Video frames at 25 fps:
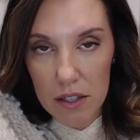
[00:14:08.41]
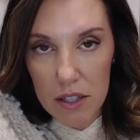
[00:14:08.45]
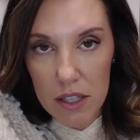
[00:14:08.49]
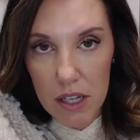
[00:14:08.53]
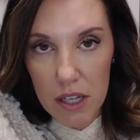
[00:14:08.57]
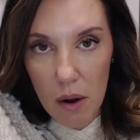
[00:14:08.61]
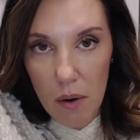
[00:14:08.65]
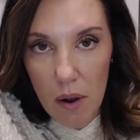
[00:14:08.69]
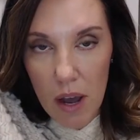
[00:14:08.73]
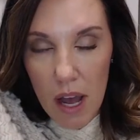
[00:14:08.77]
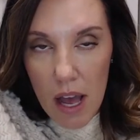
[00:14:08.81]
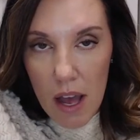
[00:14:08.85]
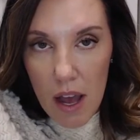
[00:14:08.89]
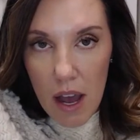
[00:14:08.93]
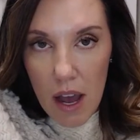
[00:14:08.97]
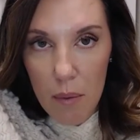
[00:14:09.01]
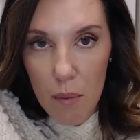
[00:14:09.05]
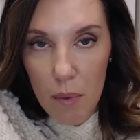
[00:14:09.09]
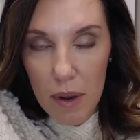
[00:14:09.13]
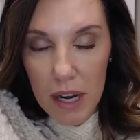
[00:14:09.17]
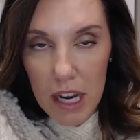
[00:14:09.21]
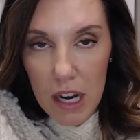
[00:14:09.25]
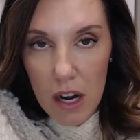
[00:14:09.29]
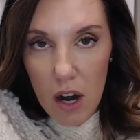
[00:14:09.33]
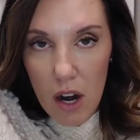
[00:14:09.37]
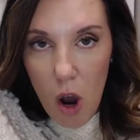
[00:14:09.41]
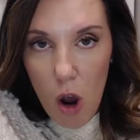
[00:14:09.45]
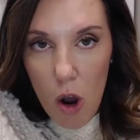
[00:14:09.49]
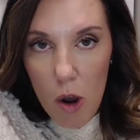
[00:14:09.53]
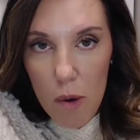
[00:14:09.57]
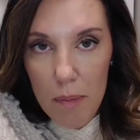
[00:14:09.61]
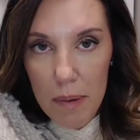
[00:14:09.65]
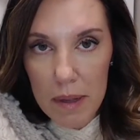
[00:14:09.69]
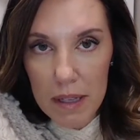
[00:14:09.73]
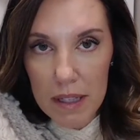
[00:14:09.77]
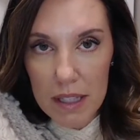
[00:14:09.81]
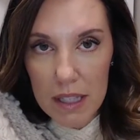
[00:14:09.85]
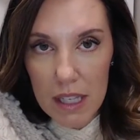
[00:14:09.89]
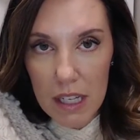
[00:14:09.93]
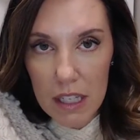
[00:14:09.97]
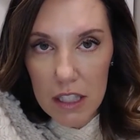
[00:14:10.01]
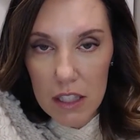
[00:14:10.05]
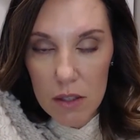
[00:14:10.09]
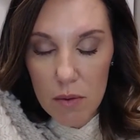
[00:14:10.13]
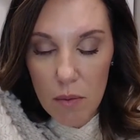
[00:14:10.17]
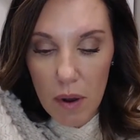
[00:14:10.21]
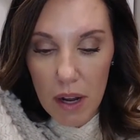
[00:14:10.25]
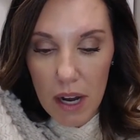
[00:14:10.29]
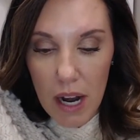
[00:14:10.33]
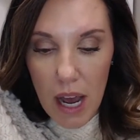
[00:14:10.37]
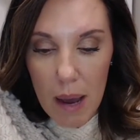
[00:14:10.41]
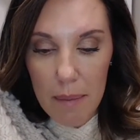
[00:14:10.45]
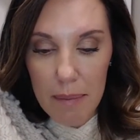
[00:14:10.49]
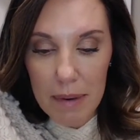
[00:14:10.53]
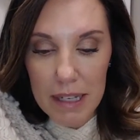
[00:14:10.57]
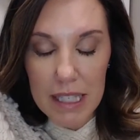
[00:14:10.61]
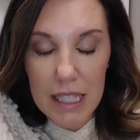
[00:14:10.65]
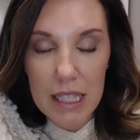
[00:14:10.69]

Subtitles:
So when it opens this one up,